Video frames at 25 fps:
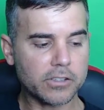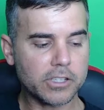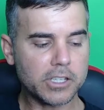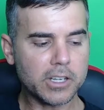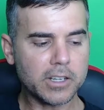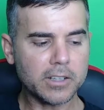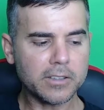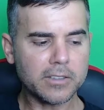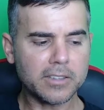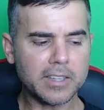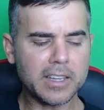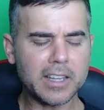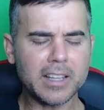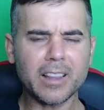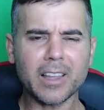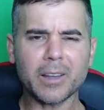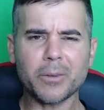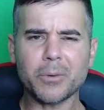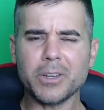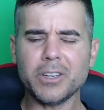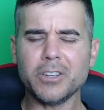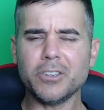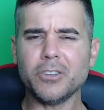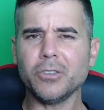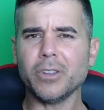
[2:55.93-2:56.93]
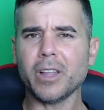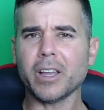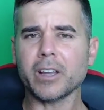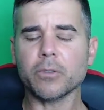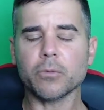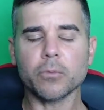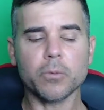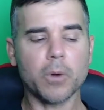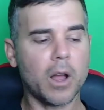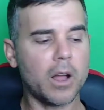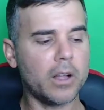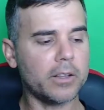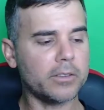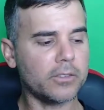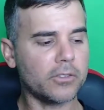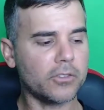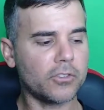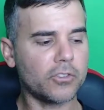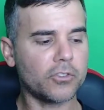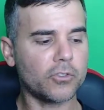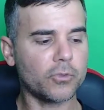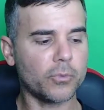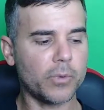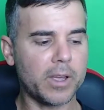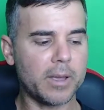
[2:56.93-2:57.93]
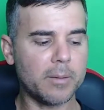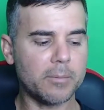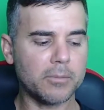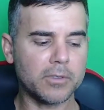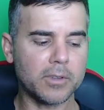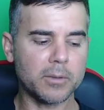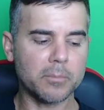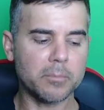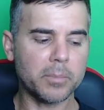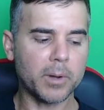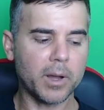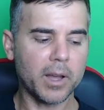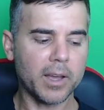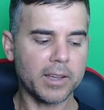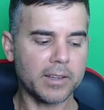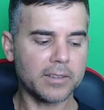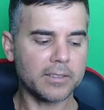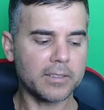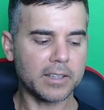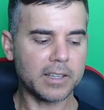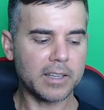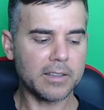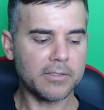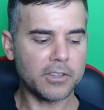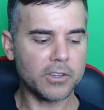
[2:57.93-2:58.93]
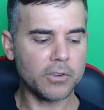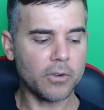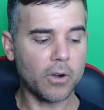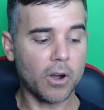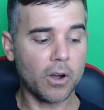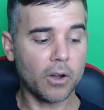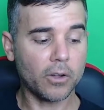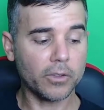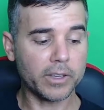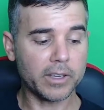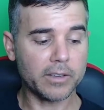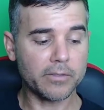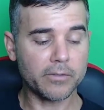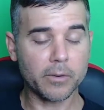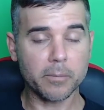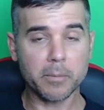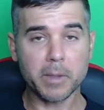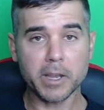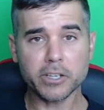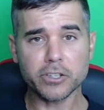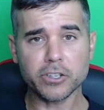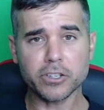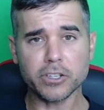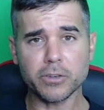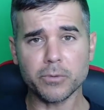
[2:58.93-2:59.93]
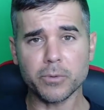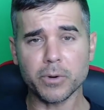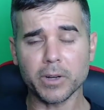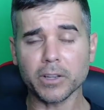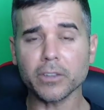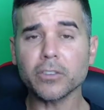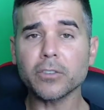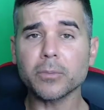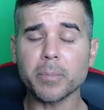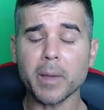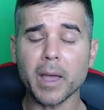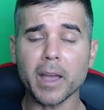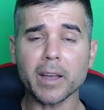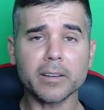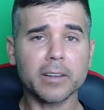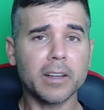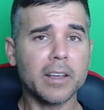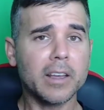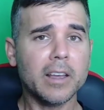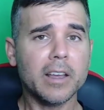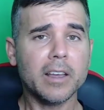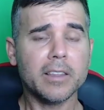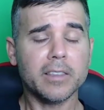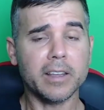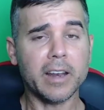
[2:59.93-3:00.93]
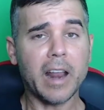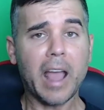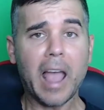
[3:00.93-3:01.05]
So you can see, like, when you do like runs, swims, and bikes, it gives you all the information you would expect that